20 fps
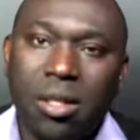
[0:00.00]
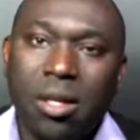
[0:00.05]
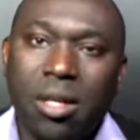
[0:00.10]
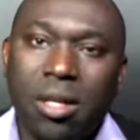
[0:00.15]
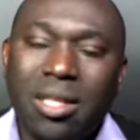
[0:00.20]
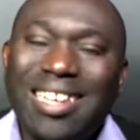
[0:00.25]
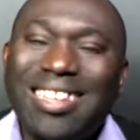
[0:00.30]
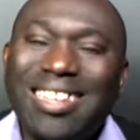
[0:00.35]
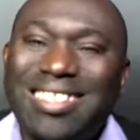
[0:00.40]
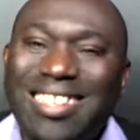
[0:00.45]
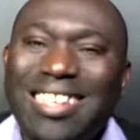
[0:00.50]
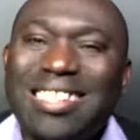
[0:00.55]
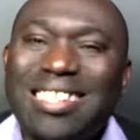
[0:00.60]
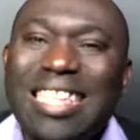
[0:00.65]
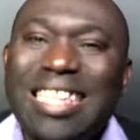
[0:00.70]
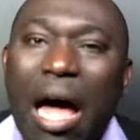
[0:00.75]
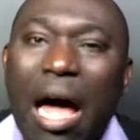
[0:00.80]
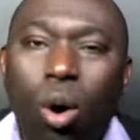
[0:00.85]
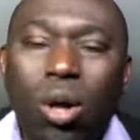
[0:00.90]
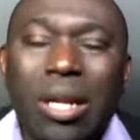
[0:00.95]
The things
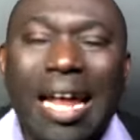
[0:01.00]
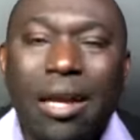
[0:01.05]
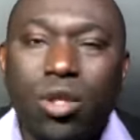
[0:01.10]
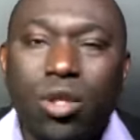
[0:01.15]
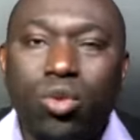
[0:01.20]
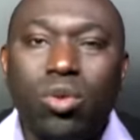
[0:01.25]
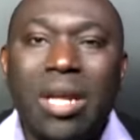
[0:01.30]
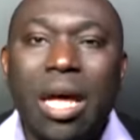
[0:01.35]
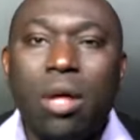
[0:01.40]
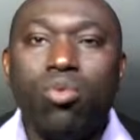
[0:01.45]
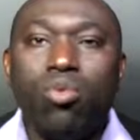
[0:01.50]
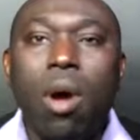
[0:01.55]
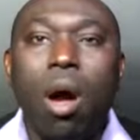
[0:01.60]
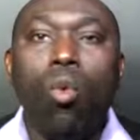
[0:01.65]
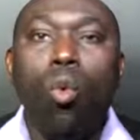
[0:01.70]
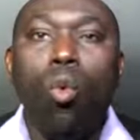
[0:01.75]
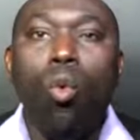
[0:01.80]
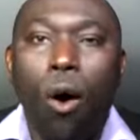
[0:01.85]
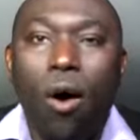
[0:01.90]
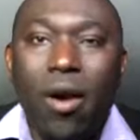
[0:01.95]
that other students were
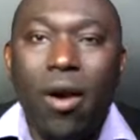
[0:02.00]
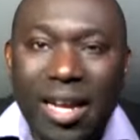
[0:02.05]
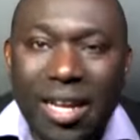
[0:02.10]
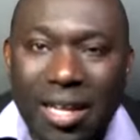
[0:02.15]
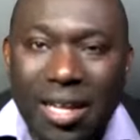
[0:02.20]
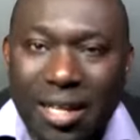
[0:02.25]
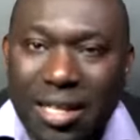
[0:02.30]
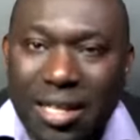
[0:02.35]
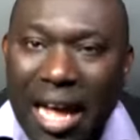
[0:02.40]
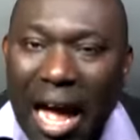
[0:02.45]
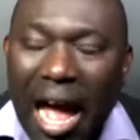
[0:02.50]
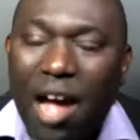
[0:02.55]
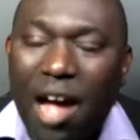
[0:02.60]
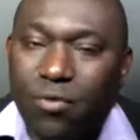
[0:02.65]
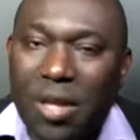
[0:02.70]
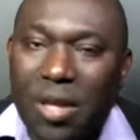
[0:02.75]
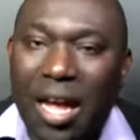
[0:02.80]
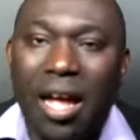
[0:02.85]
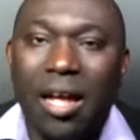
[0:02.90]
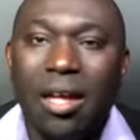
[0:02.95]
worrying
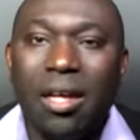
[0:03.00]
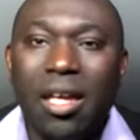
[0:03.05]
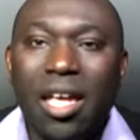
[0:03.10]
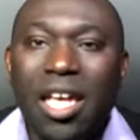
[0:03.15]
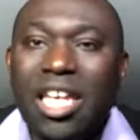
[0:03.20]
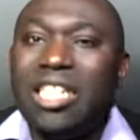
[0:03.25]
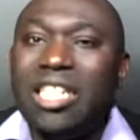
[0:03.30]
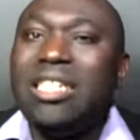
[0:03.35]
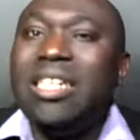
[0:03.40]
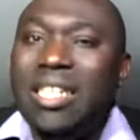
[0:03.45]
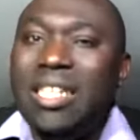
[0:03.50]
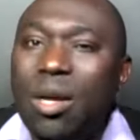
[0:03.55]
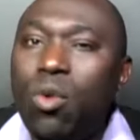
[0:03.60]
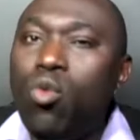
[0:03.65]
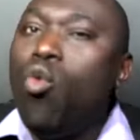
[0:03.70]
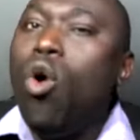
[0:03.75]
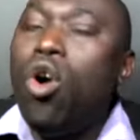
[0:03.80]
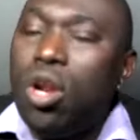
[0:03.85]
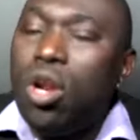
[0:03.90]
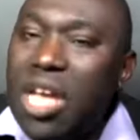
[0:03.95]
after, he didn't
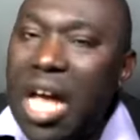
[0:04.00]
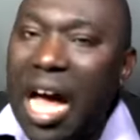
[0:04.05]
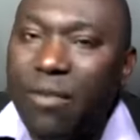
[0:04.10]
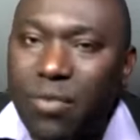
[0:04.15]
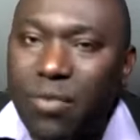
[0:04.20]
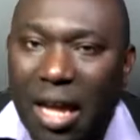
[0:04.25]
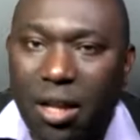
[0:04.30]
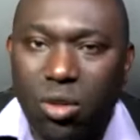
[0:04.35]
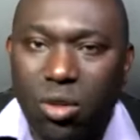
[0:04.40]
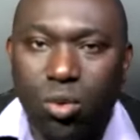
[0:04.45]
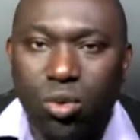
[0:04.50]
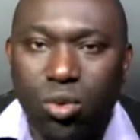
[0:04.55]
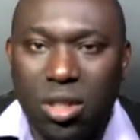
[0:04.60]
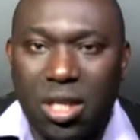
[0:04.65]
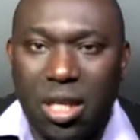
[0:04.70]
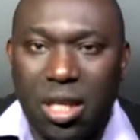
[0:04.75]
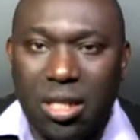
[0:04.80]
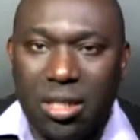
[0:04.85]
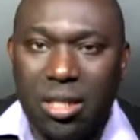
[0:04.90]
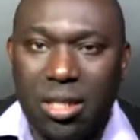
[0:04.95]
worry after those
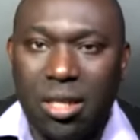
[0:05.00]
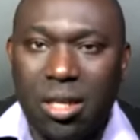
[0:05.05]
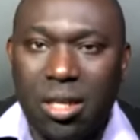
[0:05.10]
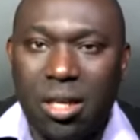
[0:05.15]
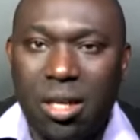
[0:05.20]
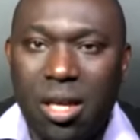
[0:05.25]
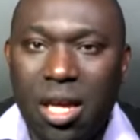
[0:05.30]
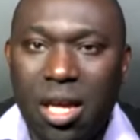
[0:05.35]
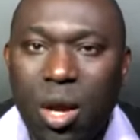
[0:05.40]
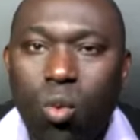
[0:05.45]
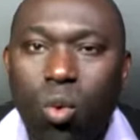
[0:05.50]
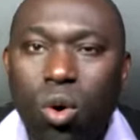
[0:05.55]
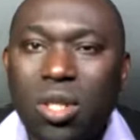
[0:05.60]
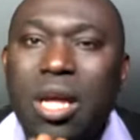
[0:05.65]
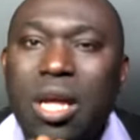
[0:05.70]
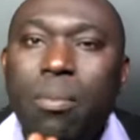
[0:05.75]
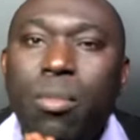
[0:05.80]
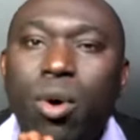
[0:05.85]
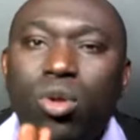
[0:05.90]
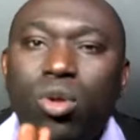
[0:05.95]
things. He was
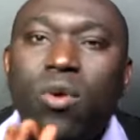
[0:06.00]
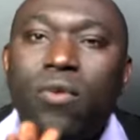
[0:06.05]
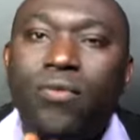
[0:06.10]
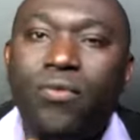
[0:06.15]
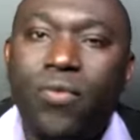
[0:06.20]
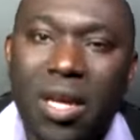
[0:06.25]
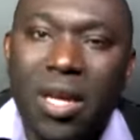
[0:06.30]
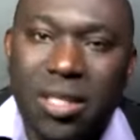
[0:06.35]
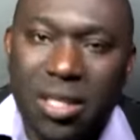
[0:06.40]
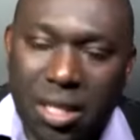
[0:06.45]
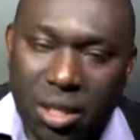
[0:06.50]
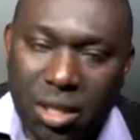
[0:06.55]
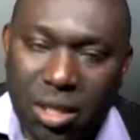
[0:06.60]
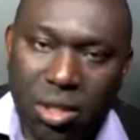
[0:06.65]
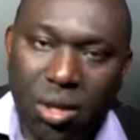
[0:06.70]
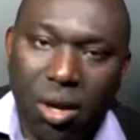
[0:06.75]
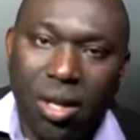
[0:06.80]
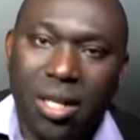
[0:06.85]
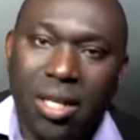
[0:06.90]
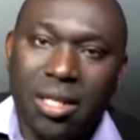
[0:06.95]
able to face his
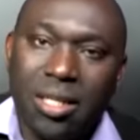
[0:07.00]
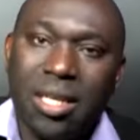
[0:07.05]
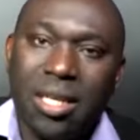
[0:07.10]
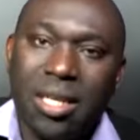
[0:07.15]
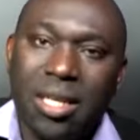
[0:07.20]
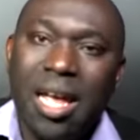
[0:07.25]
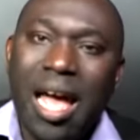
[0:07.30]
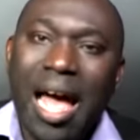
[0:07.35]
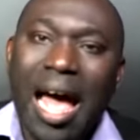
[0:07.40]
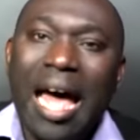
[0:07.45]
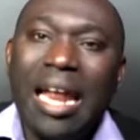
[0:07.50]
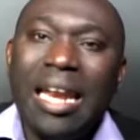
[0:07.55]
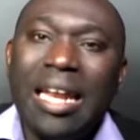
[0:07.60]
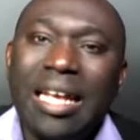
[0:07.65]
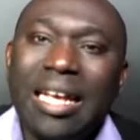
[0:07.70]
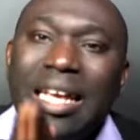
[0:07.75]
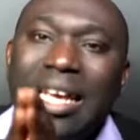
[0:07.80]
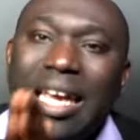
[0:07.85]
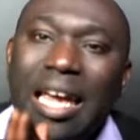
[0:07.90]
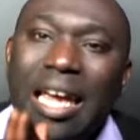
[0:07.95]
studies and
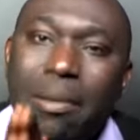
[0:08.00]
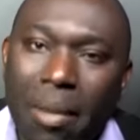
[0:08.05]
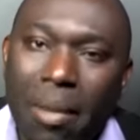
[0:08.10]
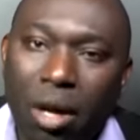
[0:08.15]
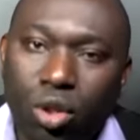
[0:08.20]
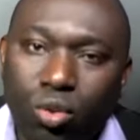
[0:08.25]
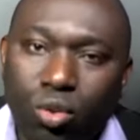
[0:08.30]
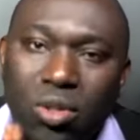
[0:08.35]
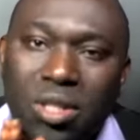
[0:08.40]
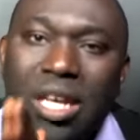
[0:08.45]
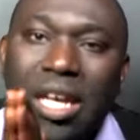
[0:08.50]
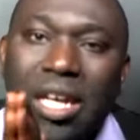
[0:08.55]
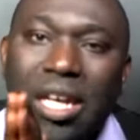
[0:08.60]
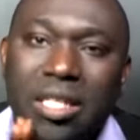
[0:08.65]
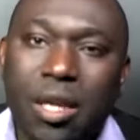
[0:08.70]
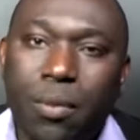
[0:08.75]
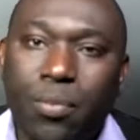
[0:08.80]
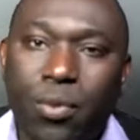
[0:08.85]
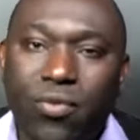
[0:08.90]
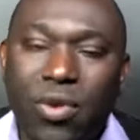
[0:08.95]
he came out. Today he's
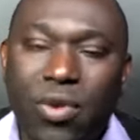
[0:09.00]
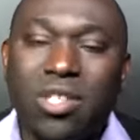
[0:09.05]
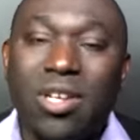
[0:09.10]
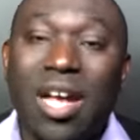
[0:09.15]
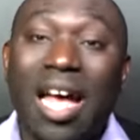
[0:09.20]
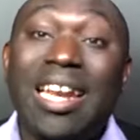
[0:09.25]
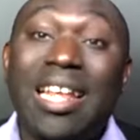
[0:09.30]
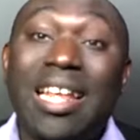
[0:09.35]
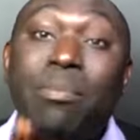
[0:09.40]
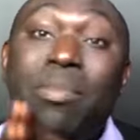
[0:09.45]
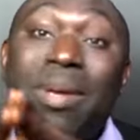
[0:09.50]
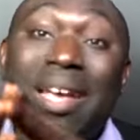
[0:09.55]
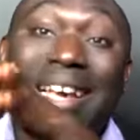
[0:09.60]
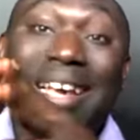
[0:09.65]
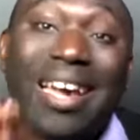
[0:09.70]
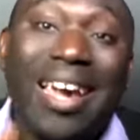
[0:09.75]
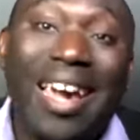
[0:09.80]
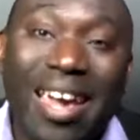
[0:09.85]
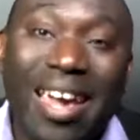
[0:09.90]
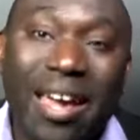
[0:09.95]
a professor and he
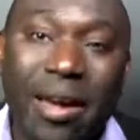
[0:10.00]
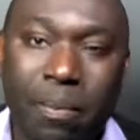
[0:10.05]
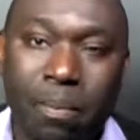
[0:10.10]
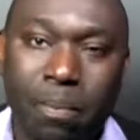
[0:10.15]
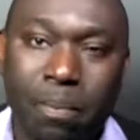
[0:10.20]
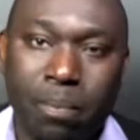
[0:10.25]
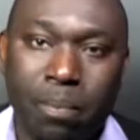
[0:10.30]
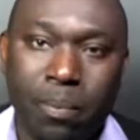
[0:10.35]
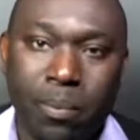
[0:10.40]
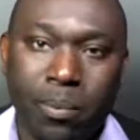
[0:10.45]
became